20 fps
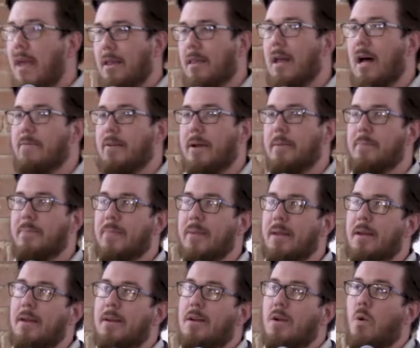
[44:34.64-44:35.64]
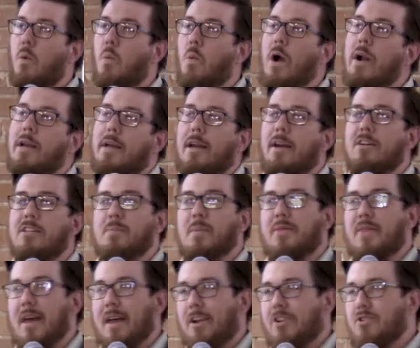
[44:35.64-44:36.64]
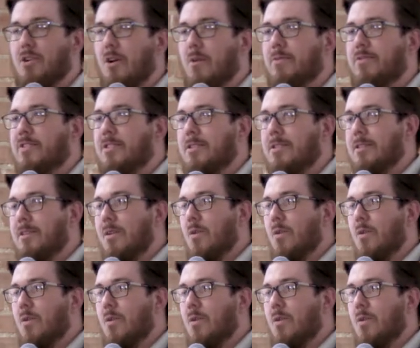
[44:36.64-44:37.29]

They love it. What kills methanotrophs?